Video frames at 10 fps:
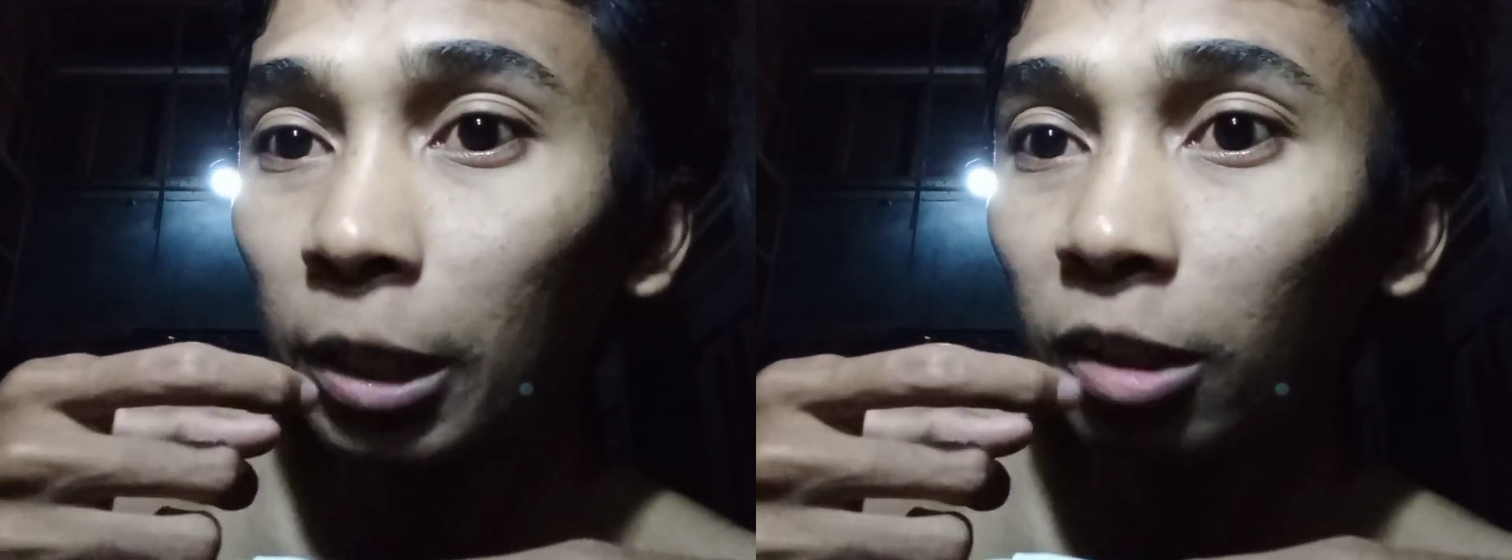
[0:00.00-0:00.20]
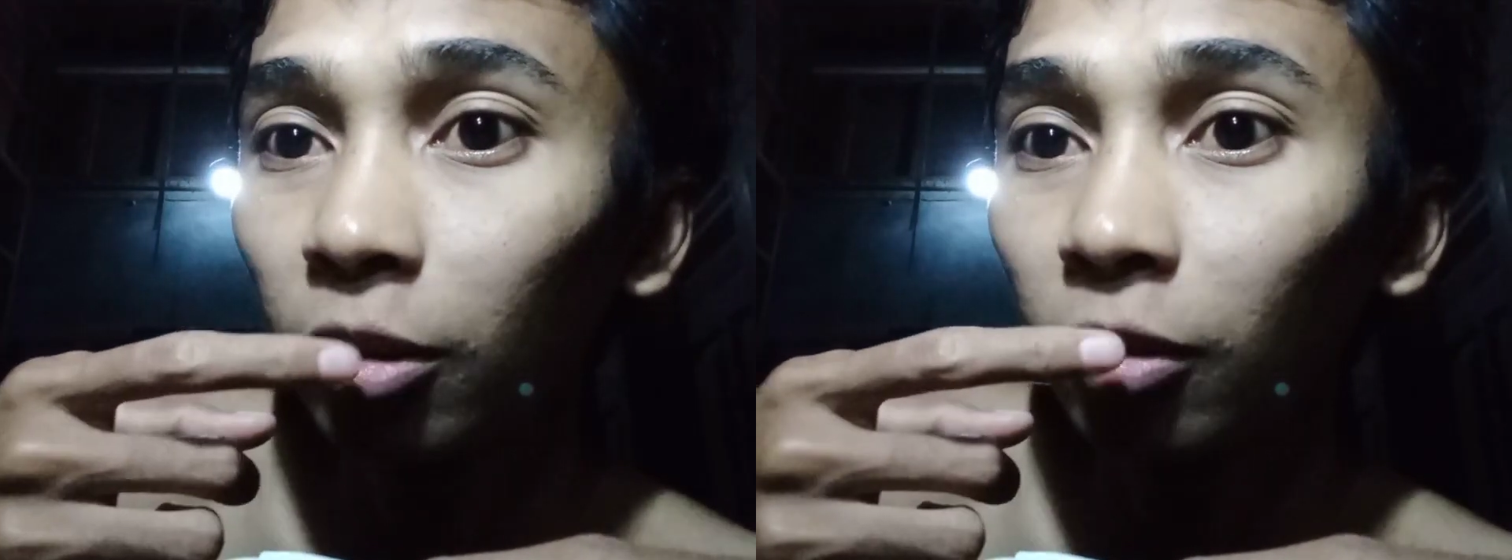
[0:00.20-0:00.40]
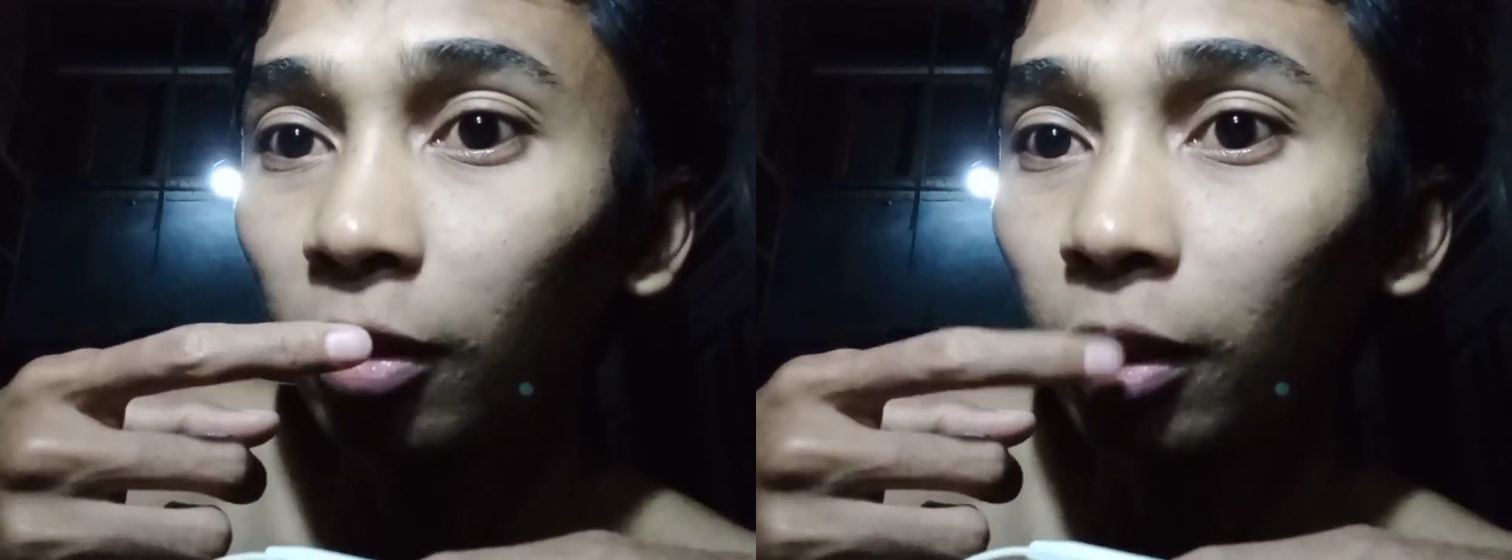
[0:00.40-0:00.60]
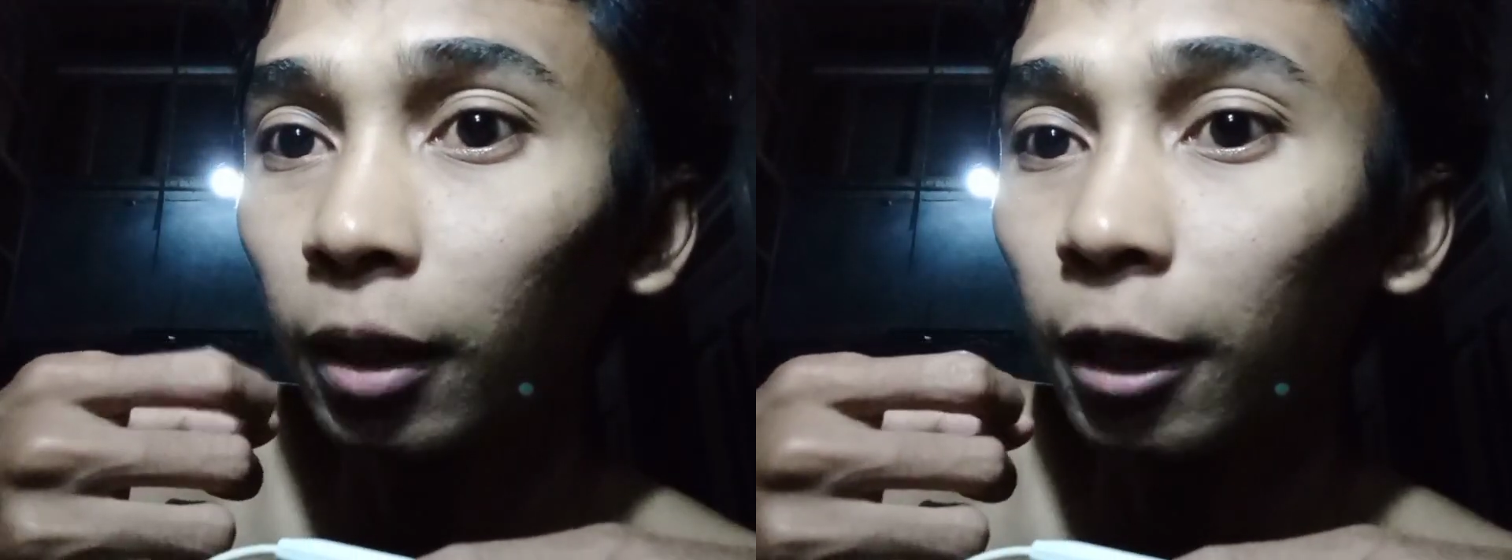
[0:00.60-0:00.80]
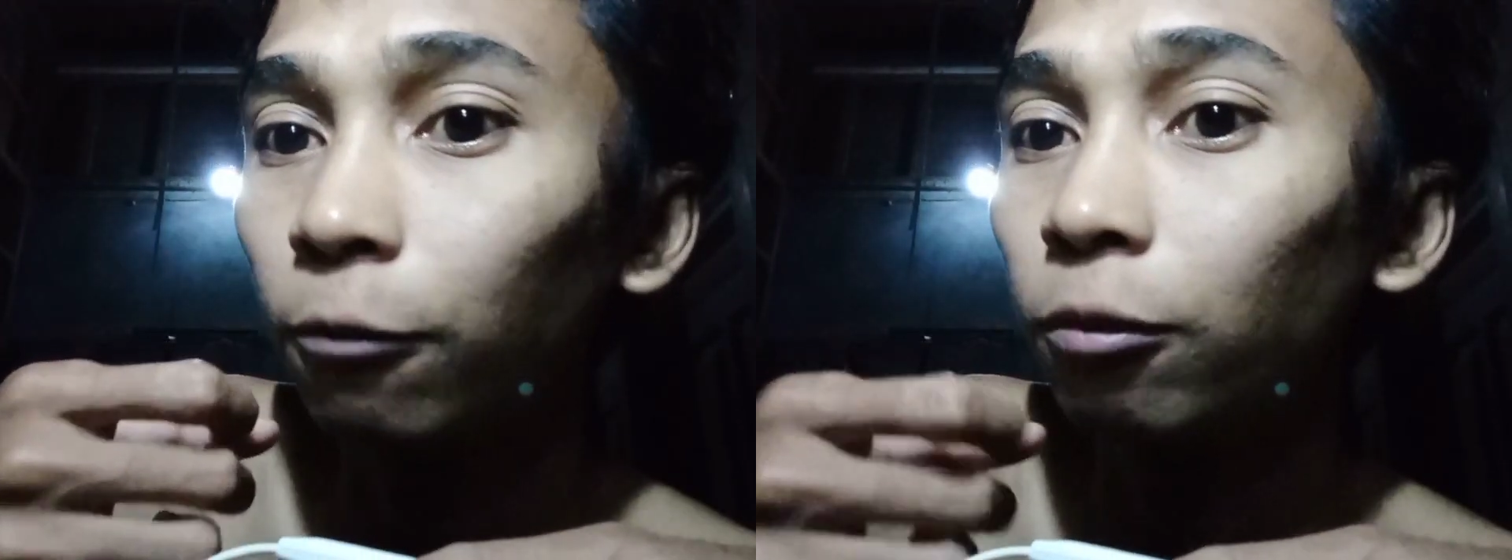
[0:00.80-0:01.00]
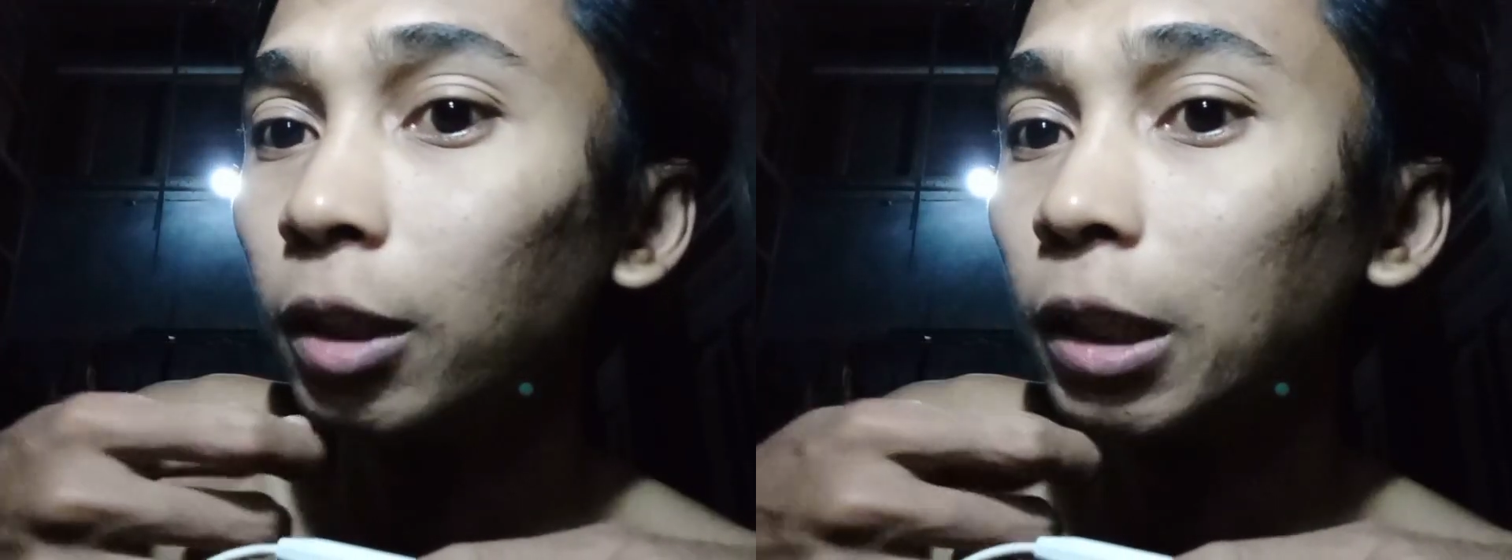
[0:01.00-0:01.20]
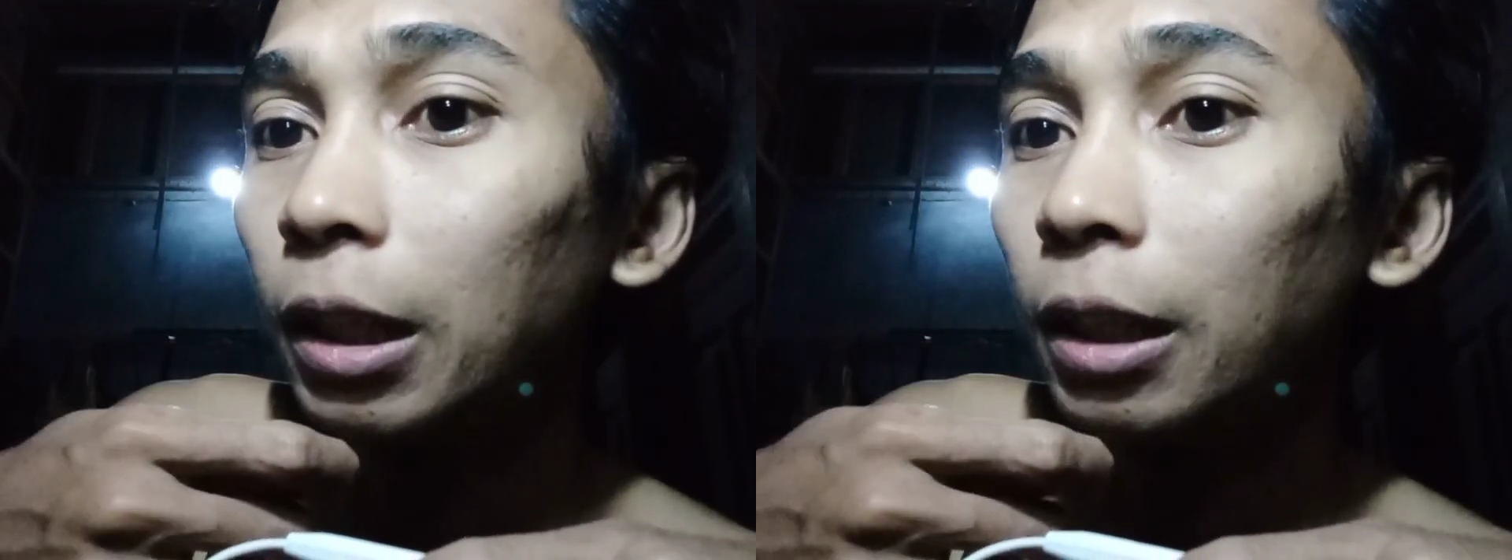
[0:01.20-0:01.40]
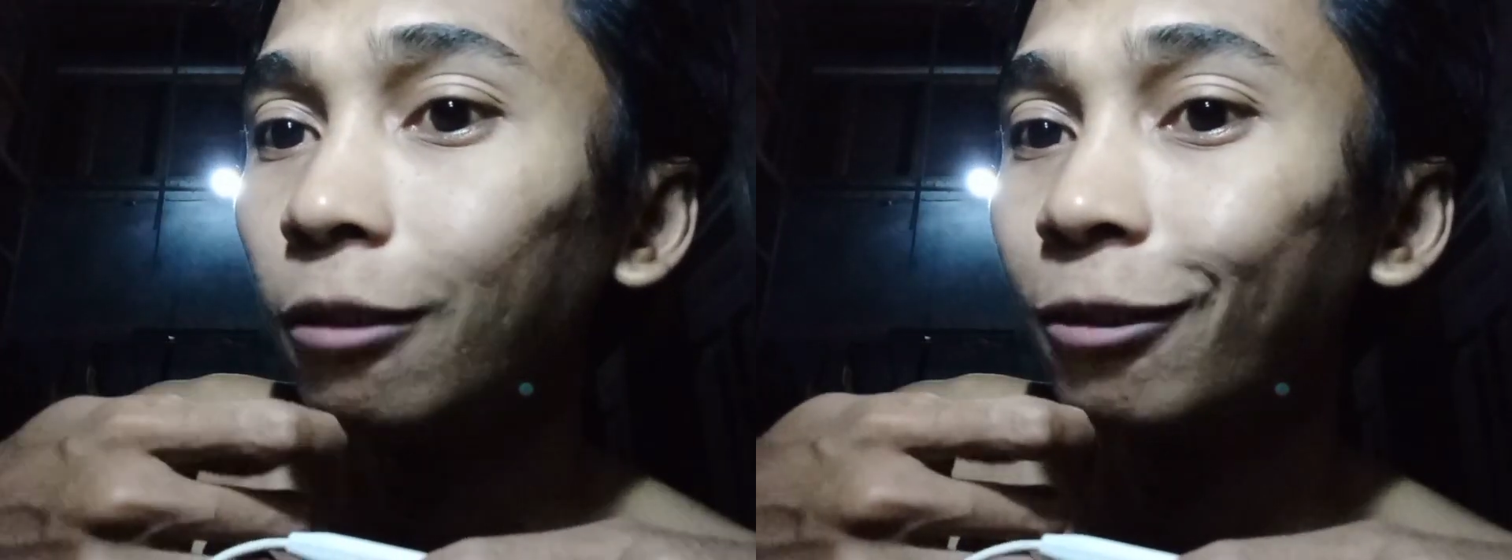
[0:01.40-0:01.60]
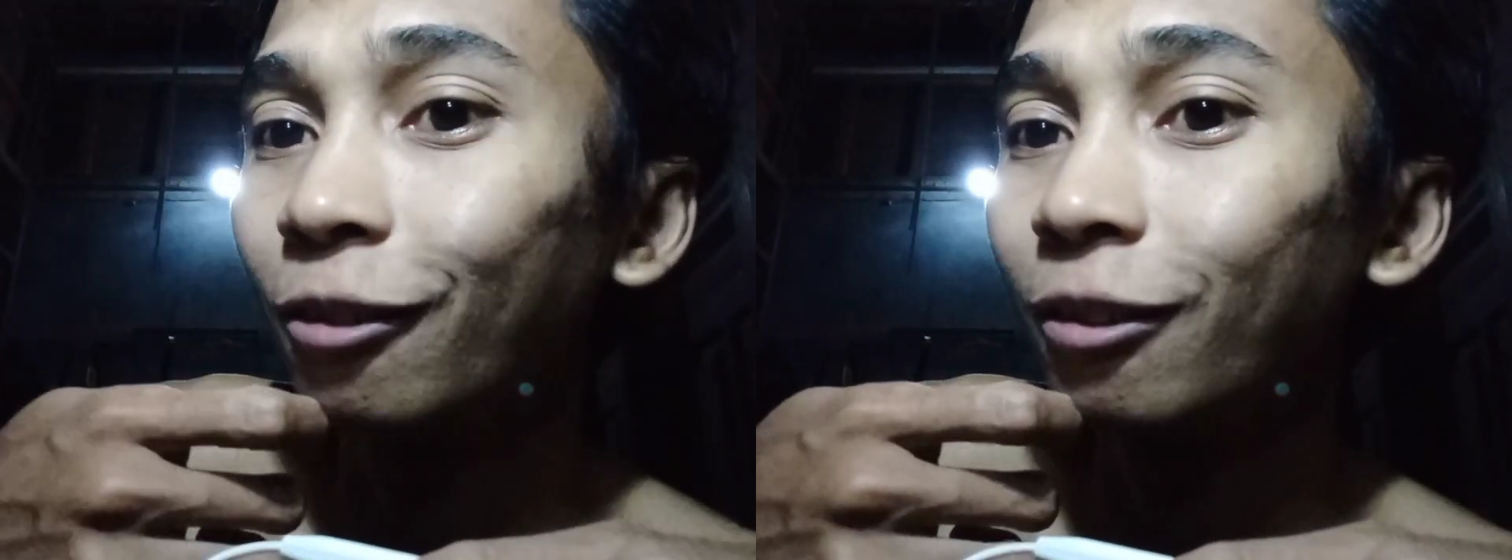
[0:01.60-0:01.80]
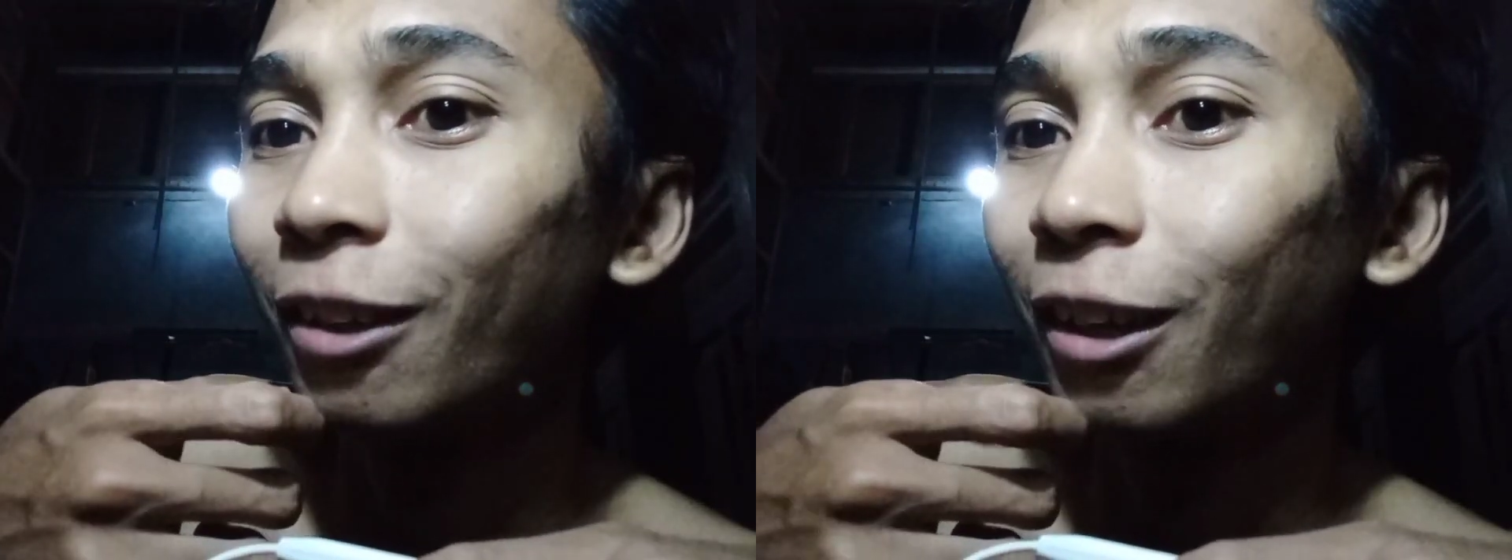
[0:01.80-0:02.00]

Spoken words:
it is every day like this,